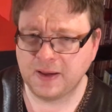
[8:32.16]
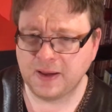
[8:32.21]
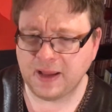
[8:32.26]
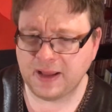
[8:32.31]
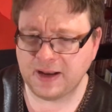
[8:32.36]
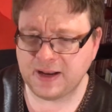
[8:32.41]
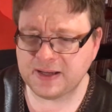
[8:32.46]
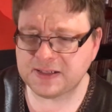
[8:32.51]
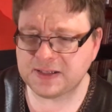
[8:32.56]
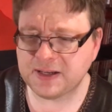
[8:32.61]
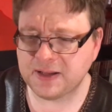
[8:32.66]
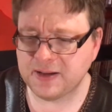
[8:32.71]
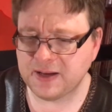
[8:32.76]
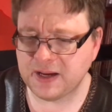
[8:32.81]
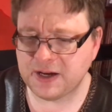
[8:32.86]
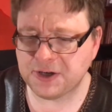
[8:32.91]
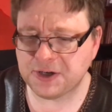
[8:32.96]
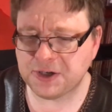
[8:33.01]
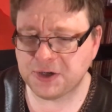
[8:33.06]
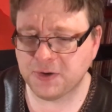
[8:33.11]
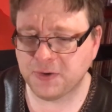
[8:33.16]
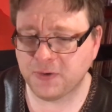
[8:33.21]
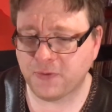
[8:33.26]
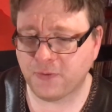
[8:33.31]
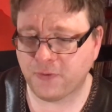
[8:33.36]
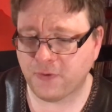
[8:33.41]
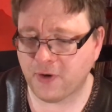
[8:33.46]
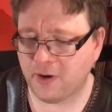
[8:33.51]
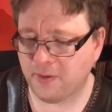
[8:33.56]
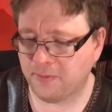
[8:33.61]
it is an issue
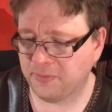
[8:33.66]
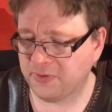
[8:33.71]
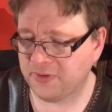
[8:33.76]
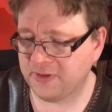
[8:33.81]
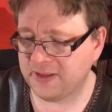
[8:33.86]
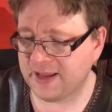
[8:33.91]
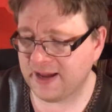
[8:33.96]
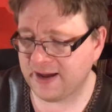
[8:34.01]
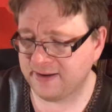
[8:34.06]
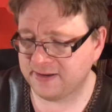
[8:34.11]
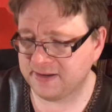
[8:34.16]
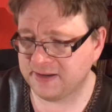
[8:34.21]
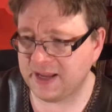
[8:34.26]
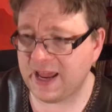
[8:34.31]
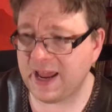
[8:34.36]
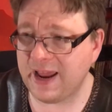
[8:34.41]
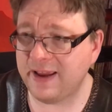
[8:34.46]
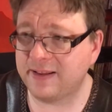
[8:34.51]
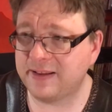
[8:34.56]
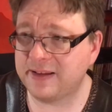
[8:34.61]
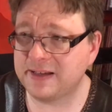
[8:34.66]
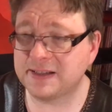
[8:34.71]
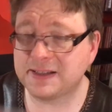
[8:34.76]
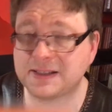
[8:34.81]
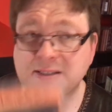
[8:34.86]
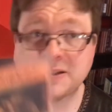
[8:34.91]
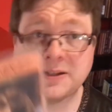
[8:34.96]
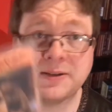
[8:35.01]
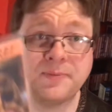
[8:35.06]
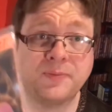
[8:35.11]
from the
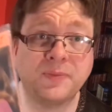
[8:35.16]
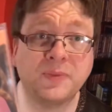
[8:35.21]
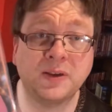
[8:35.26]
1980s.